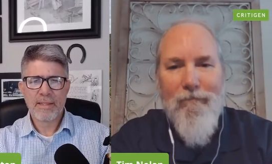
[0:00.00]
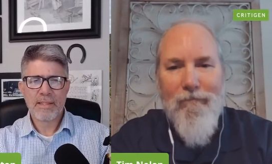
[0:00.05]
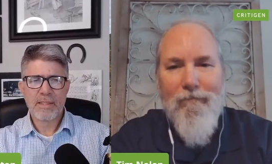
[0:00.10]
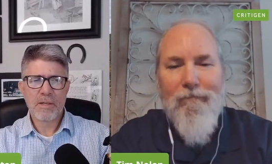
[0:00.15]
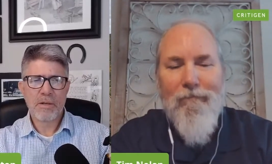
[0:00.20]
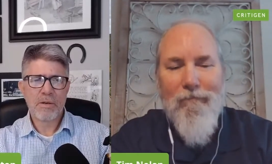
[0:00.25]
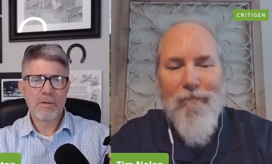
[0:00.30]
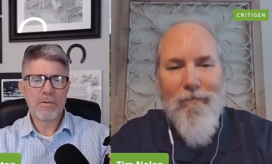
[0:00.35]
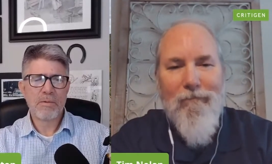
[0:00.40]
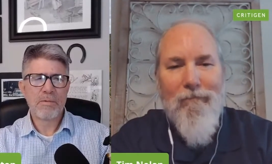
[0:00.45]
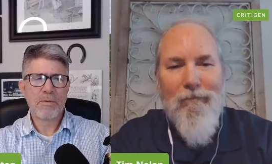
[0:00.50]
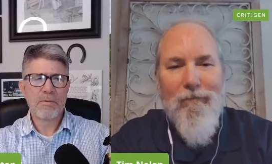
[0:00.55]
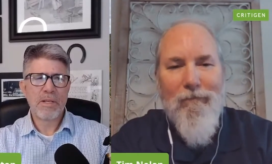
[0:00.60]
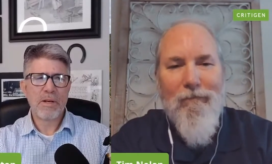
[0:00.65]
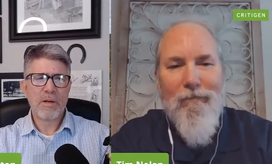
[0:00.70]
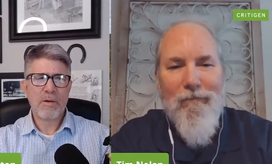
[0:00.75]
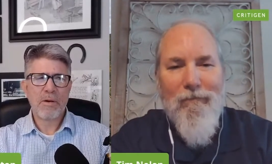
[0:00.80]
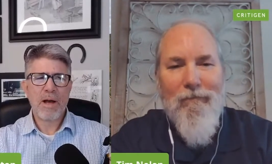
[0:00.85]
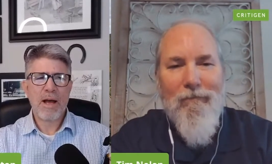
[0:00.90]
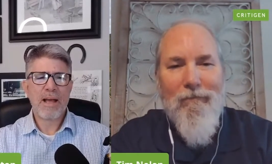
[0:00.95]
Speaker 1: Mm-hmm. So
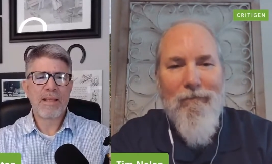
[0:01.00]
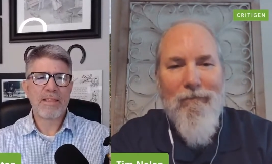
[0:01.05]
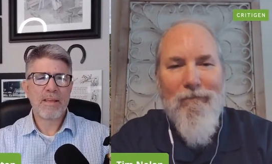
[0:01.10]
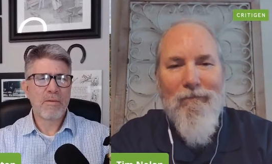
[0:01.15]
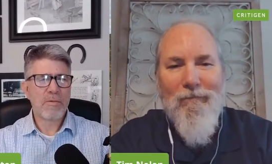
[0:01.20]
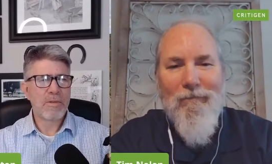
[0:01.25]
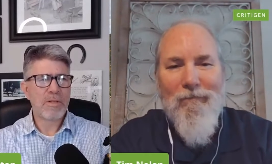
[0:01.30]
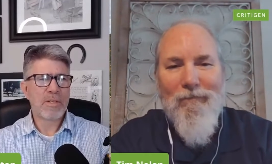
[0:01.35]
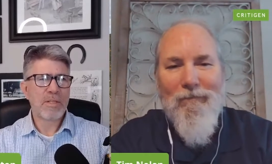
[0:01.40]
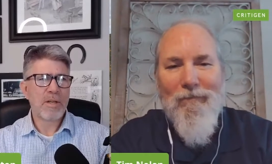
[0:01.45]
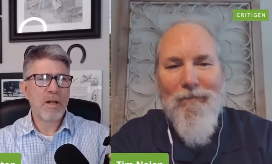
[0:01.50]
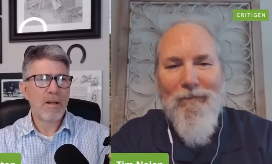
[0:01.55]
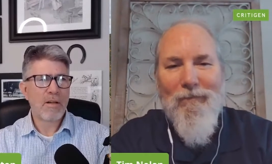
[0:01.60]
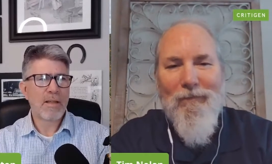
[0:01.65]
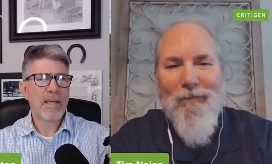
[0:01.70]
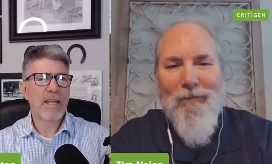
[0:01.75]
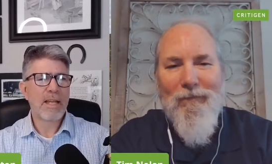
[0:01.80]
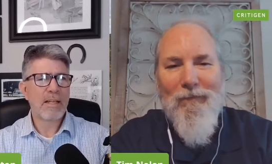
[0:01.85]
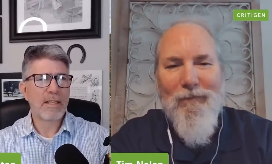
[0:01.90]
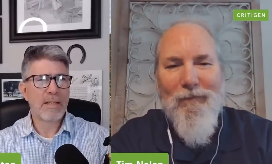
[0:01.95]
I think we should
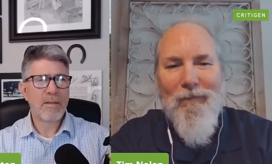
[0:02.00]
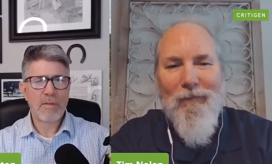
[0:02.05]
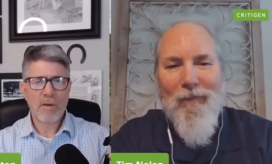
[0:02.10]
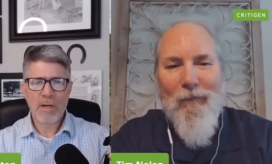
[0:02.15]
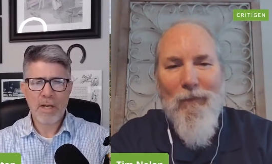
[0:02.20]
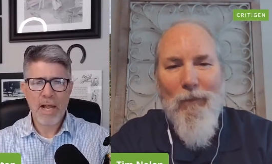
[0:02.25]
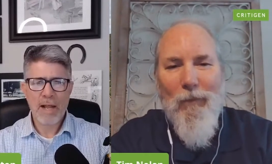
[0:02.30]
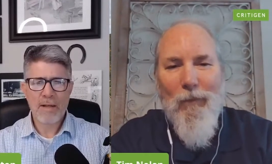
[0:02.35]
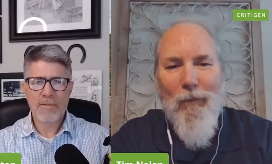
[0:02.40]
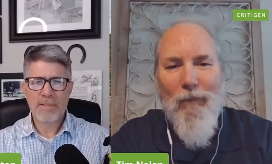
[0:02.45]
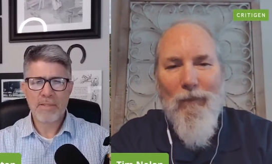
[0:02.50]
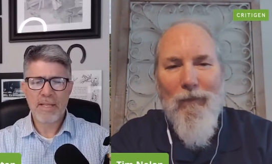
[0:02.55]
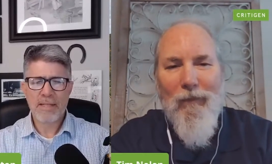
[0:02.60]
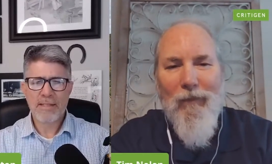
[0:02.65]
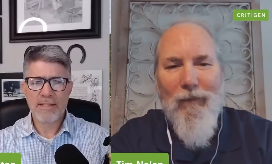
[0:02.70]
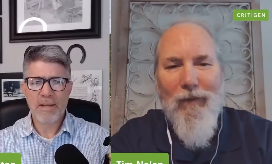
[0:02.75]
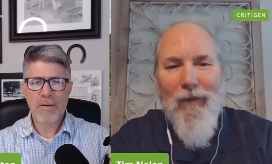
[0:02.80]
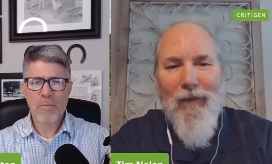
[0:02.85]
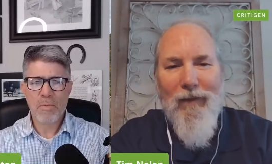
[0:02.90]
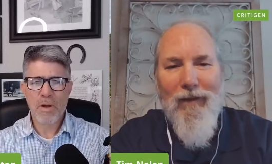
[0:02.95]
all kind of live our lives
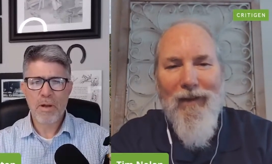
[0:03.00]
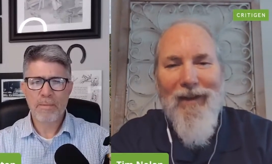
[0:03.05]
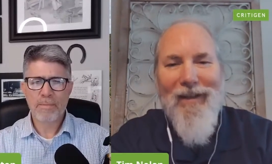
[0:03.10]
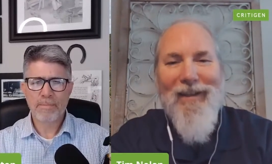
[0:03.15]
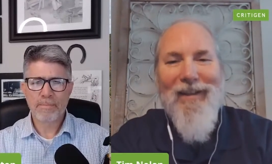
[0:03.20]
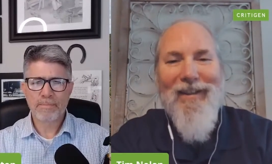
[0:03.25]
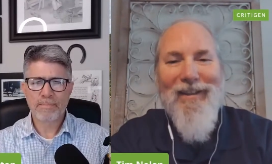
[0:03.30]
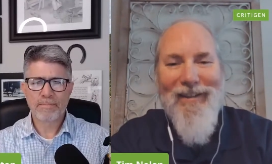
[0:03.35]
that same way.